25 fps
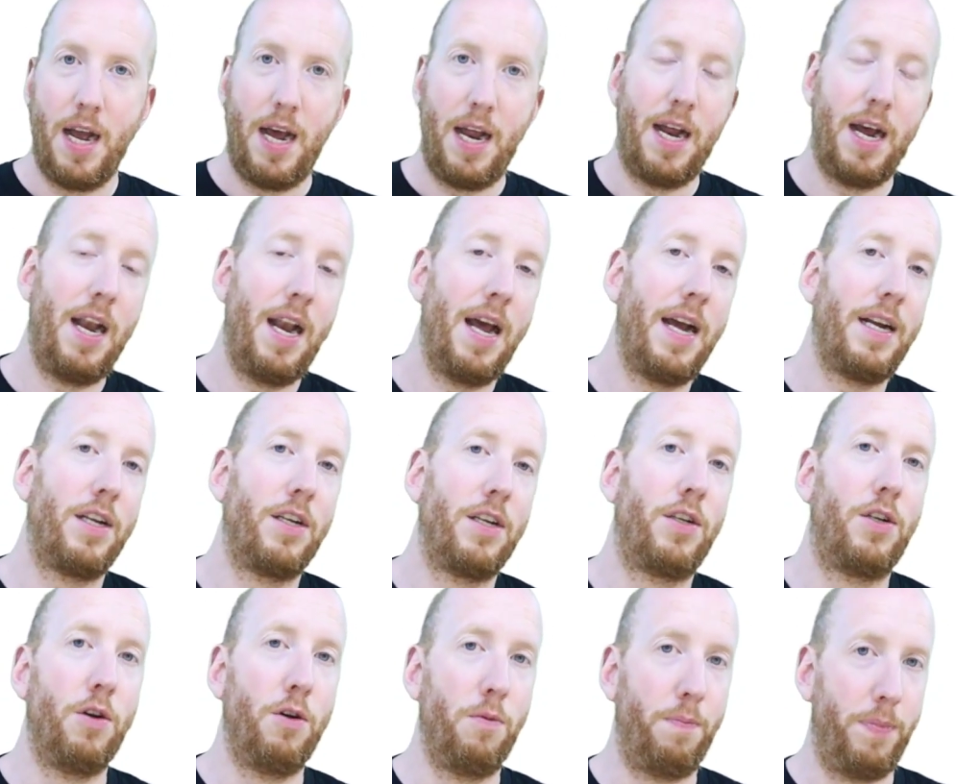And I like
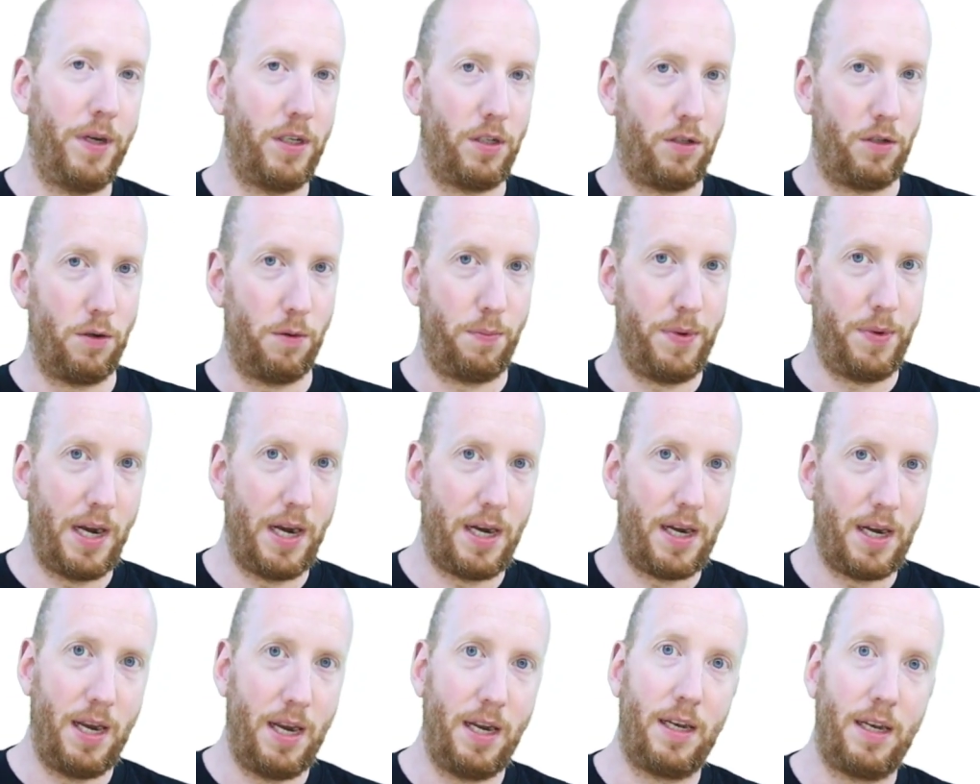the two-piece top
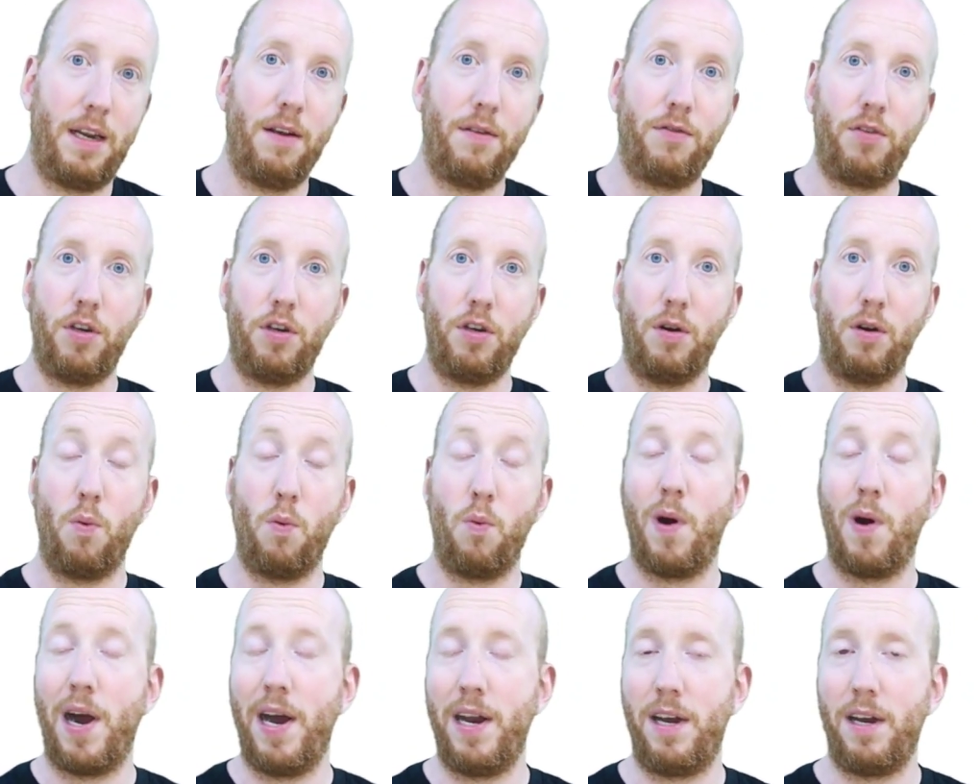deck. It gives you a
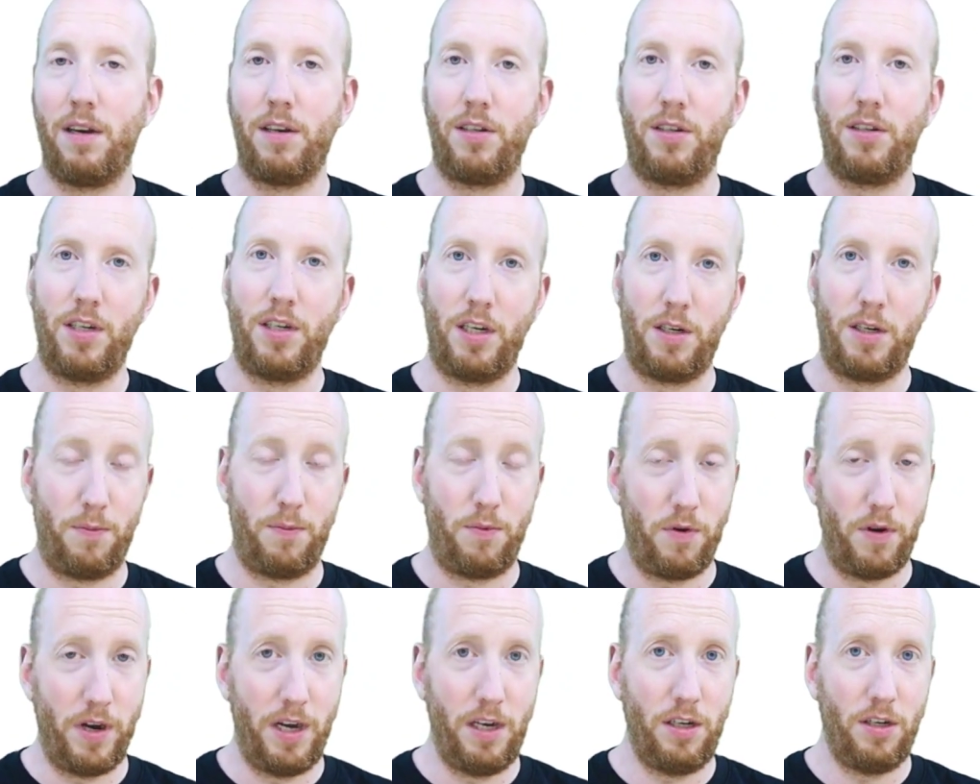wider
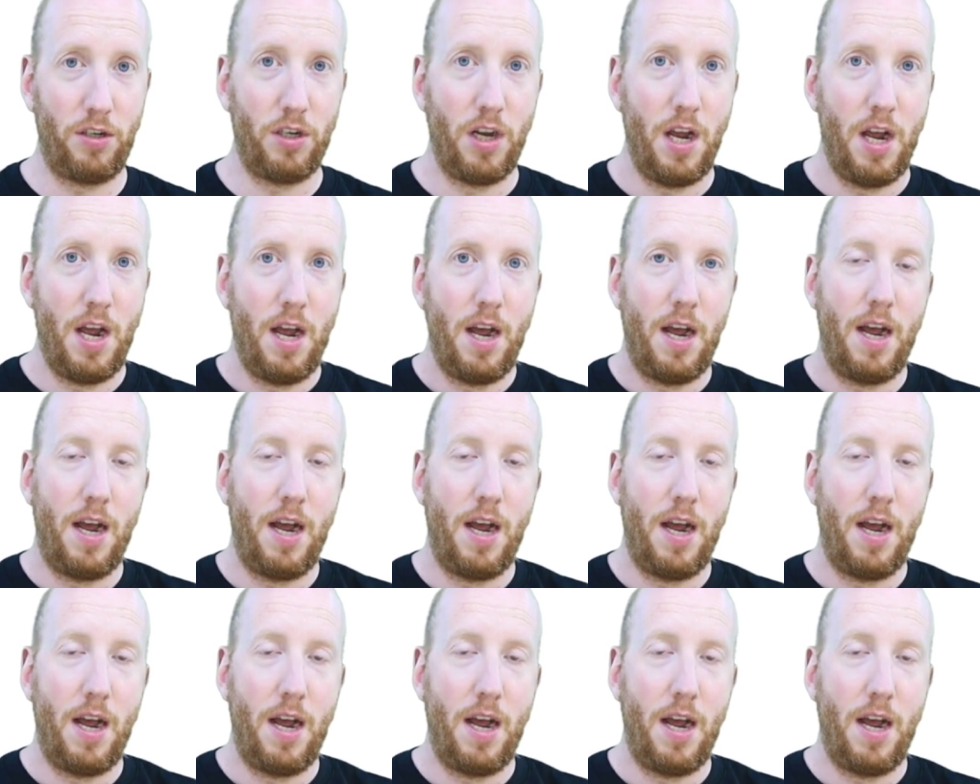setup range,